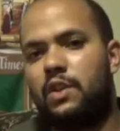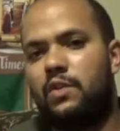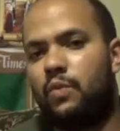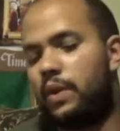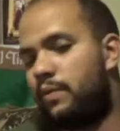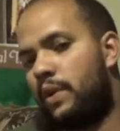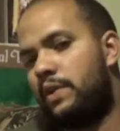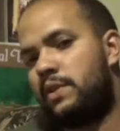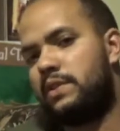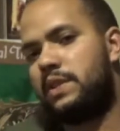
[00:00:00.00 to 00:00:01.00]
where
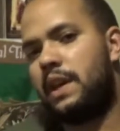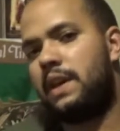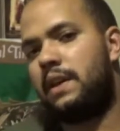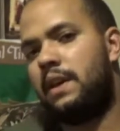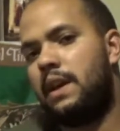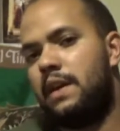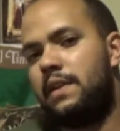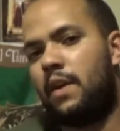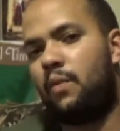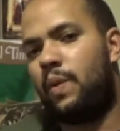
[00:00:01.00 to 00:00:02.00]
you could say
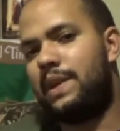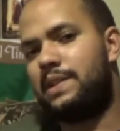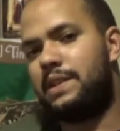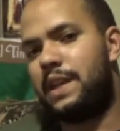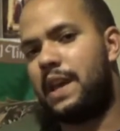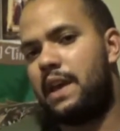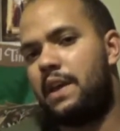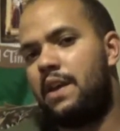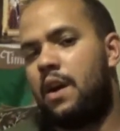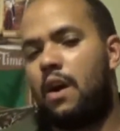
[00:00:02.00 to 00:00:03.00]
that we today